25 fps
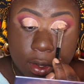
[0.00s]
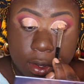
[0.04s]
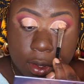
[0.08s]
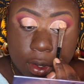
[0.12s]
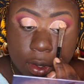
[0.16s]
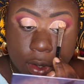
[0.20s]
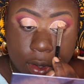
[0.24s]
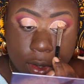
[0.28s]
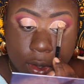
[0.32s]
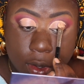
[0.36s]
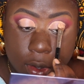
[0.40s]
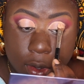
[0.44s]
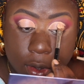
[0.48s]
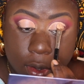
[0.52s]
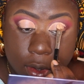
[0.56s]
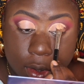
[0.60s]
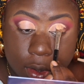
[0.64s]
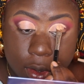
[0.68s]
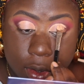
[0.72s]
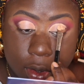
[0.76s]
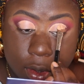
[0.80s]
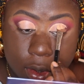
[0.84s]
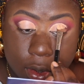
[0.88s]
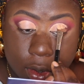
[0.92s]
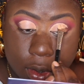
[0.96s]
is more
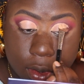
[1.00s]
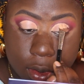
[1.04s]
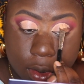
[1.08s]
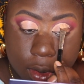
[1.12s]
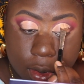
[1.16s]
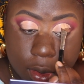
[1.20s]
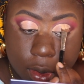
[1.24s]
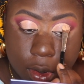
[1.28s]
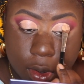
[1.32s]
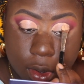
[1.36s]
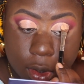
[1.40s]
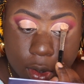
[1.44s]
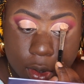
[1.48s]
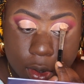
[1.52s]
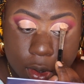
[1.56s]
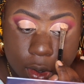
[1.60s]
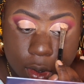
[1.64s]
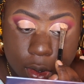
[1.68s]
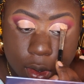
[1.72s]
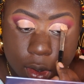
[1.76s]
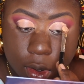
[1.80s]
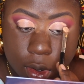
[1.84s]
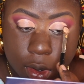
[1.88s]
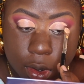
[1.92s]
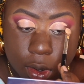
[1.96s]
lighter than the
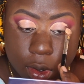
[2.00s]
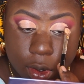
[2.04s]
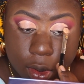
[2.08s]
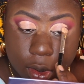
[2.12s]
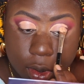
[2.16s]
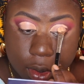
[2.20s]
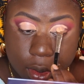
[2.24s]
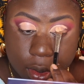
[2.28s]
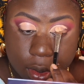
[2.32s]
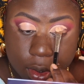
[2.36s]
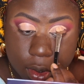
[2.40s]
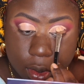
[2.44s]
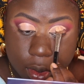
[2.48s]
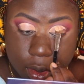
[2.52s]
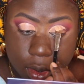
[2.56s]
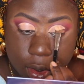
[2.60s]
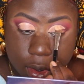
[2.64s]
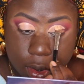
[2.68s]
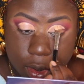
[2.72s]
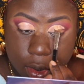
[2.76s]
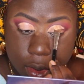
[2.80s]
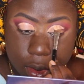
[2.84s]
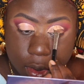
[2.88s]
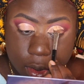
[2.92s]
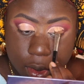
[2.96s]
PLOUISE, just a tiny
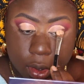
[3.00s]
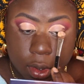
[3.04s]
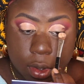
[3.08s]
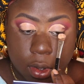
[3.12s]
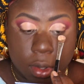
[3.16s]
bit.